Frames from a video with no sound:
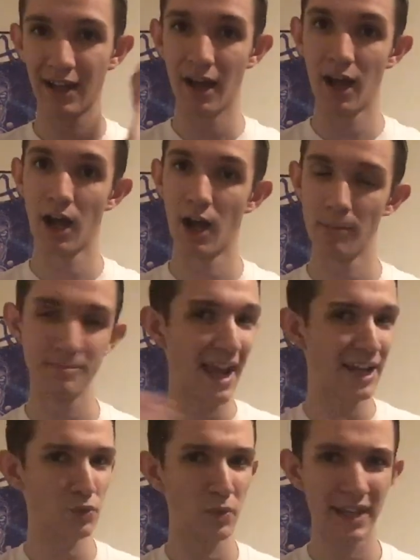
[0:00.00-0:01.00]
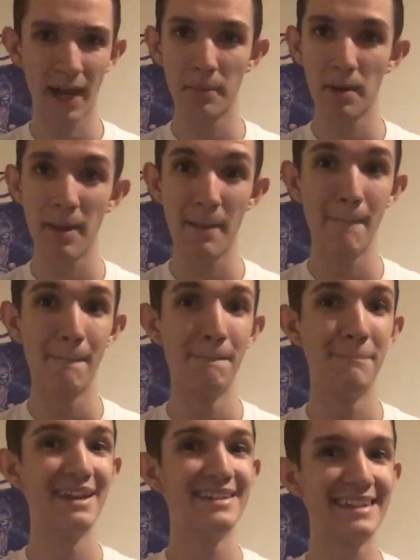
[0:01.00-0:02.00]
Next week I'm gonna be
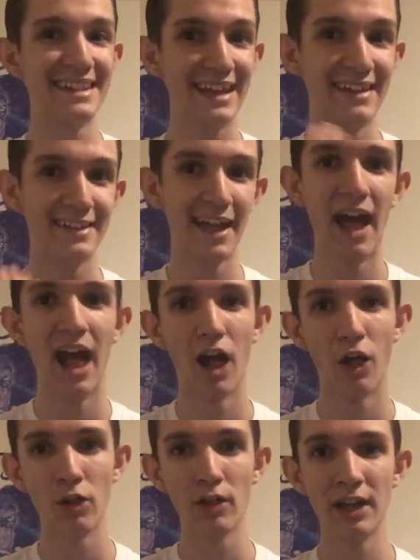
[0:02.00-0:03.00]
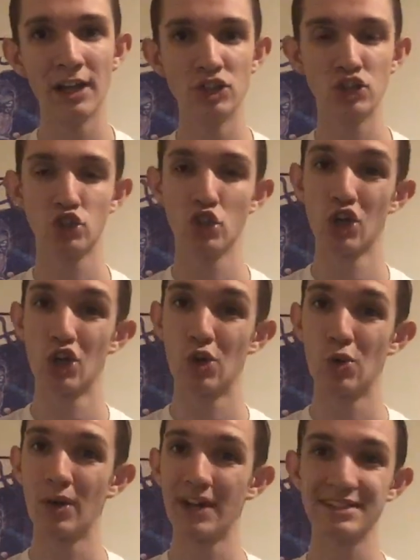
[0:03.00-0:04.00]
busy as hell,
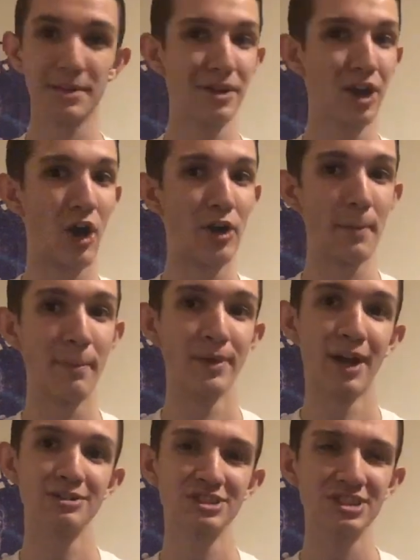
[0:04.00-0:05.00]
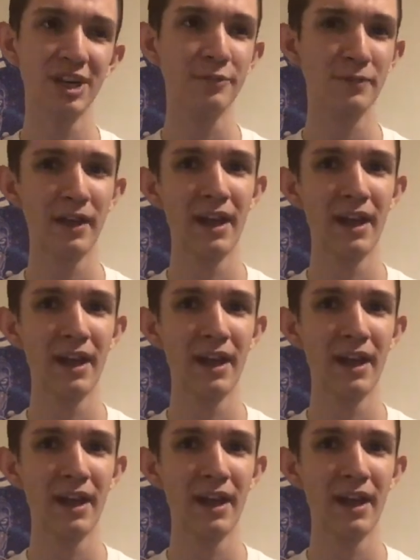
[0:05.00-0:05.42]
so it's gonna be hard to put out stuff.